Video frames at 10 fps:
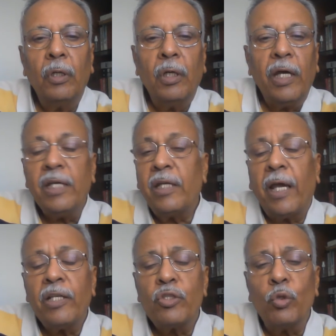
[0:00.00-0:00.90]
In
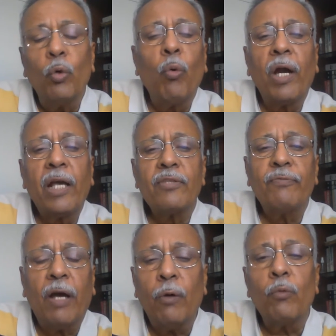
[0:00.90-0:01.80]
case 2, what I
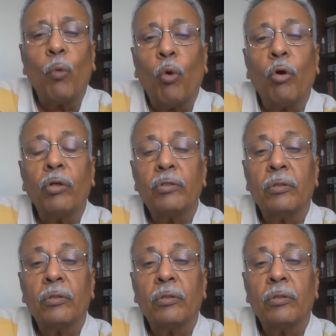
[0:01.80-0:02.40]
found was